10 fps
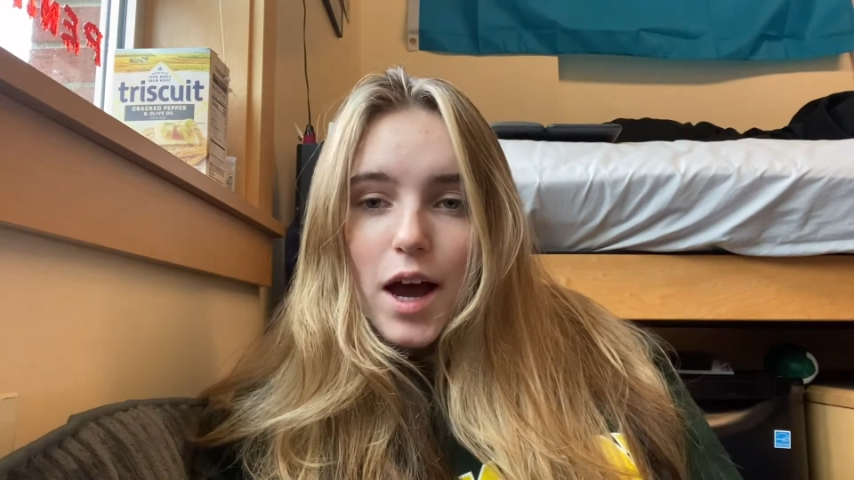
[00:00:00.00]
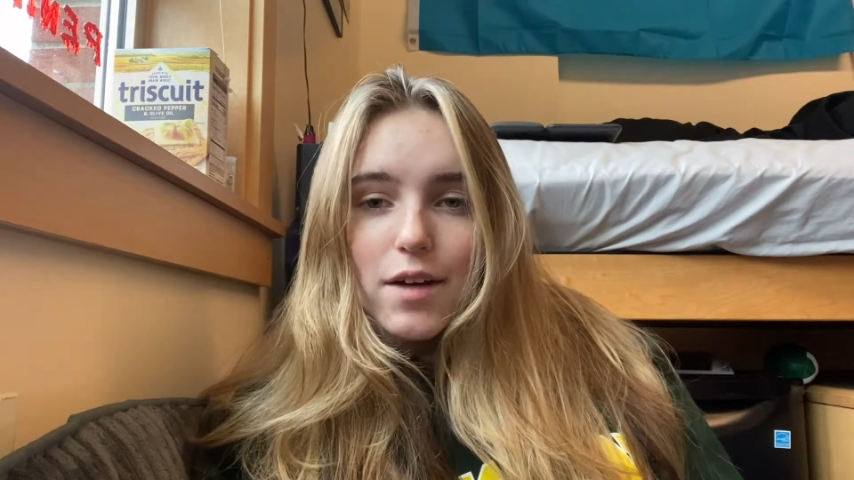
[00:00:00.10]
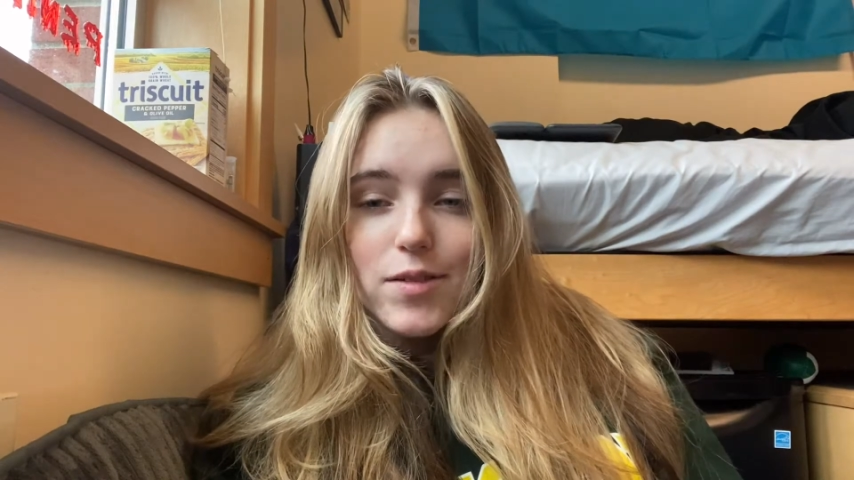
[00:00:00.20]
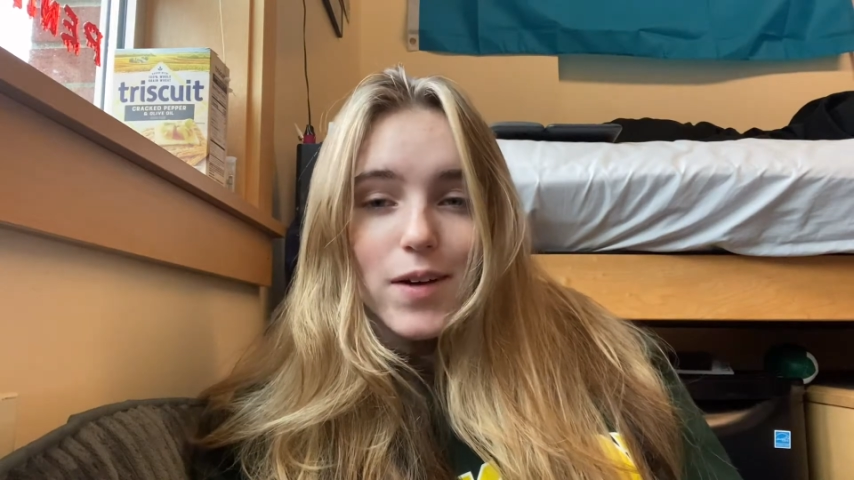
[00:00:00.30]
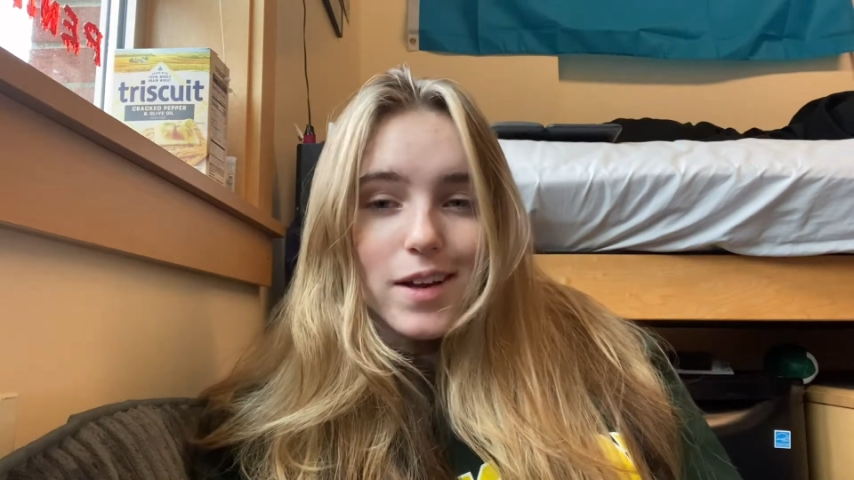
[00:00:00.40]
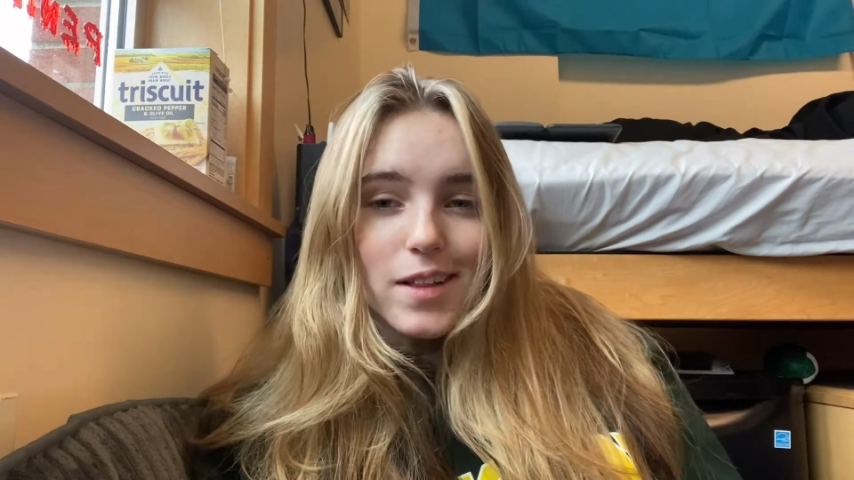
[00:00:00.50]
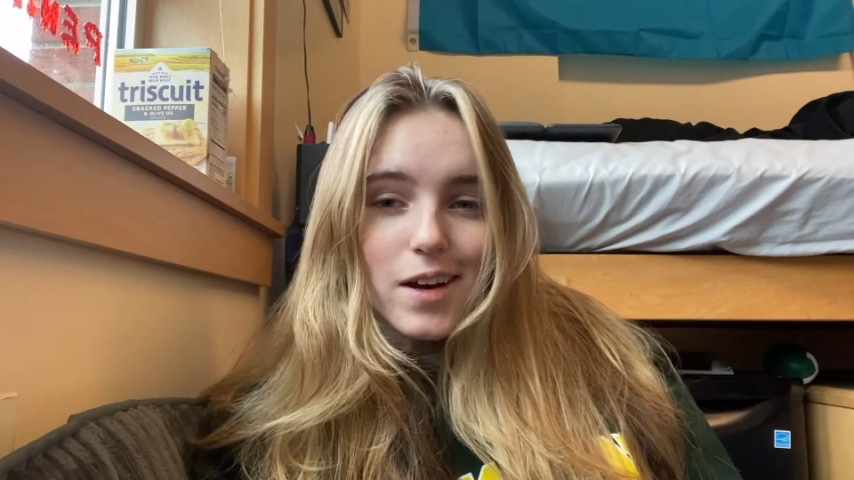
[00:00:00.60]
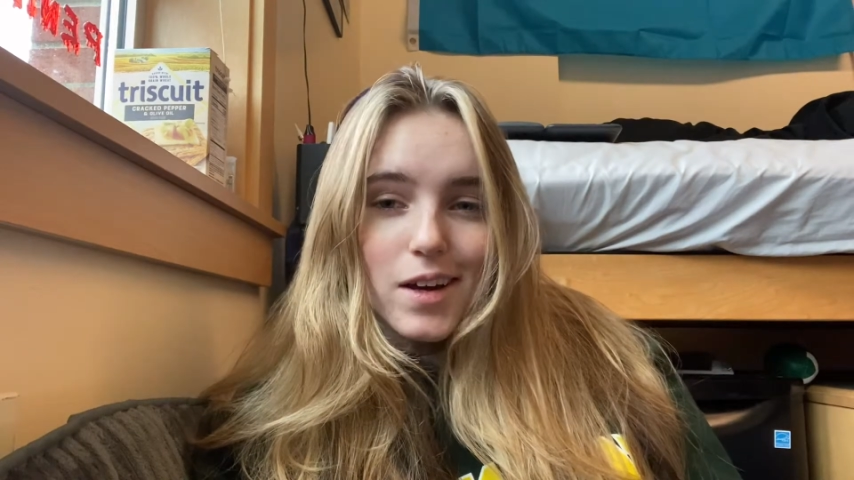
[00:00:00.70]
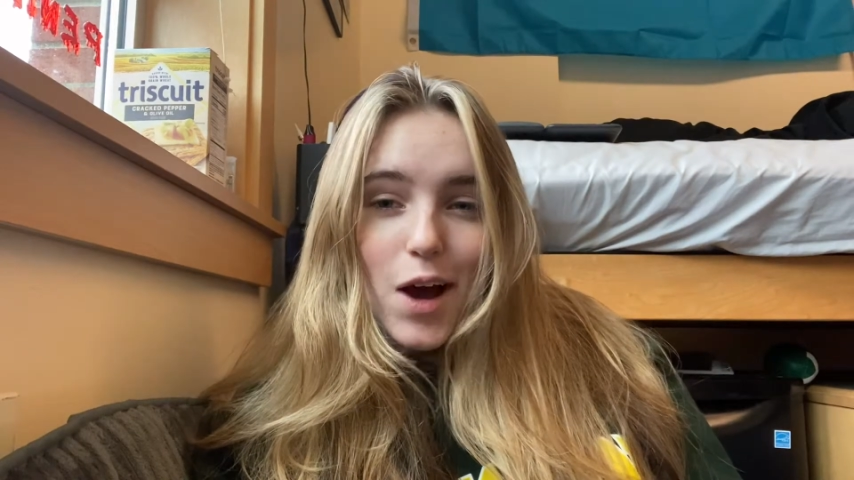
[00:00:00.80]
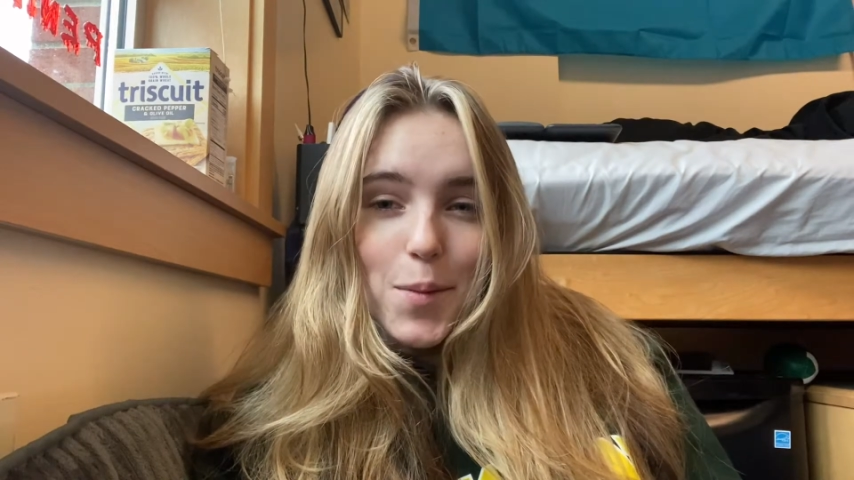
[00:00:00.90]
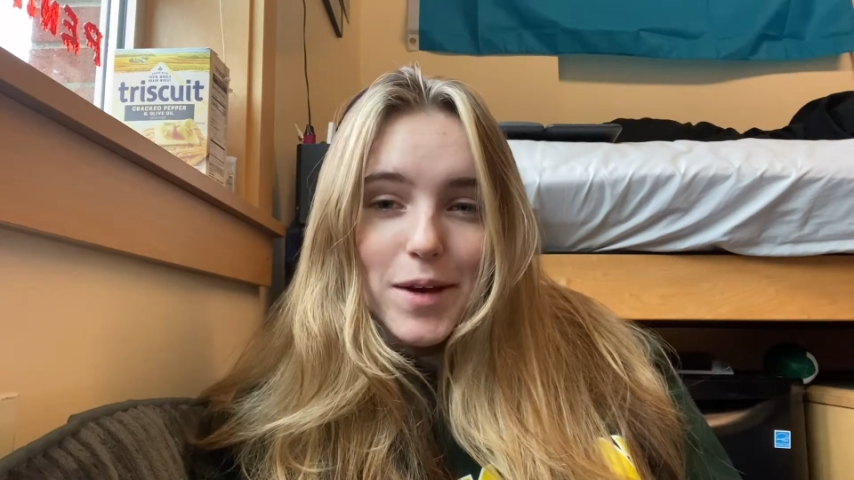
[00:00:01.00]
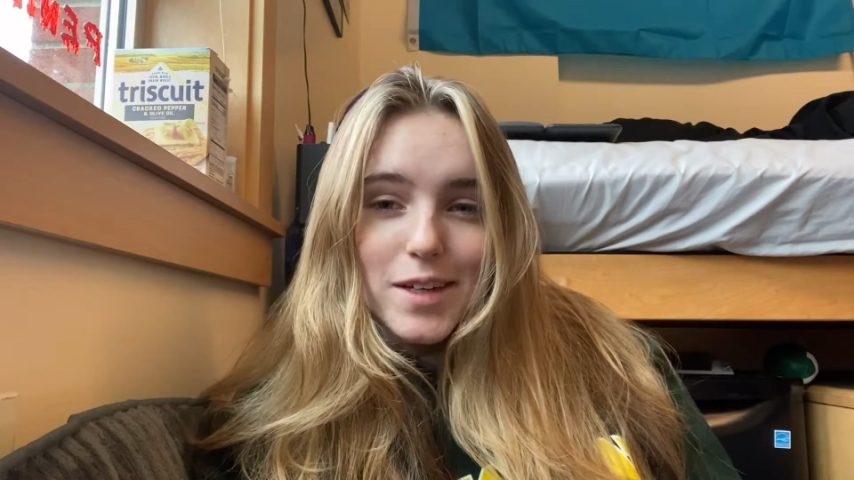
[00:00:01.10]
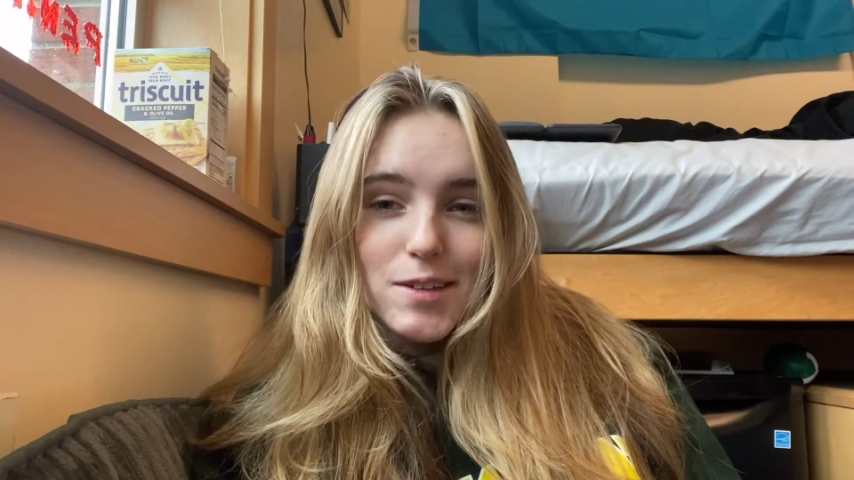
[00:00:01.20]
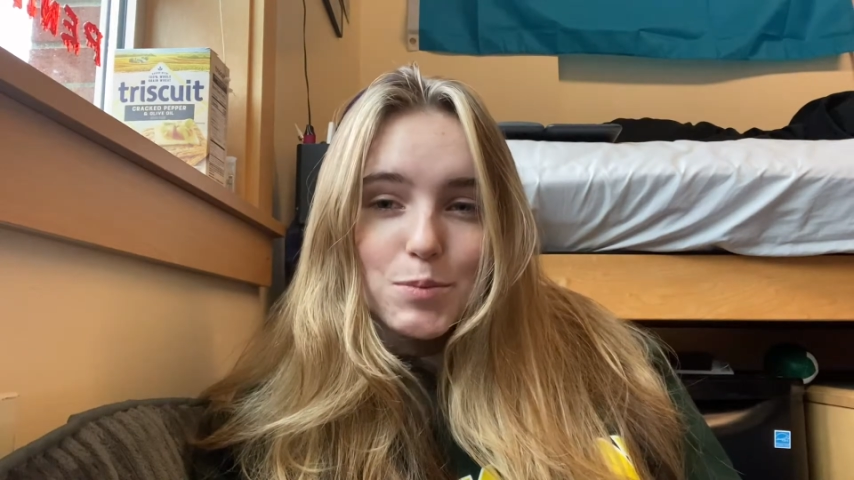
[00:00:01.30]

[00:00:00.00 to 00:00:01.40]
I haven't read a lot of comics,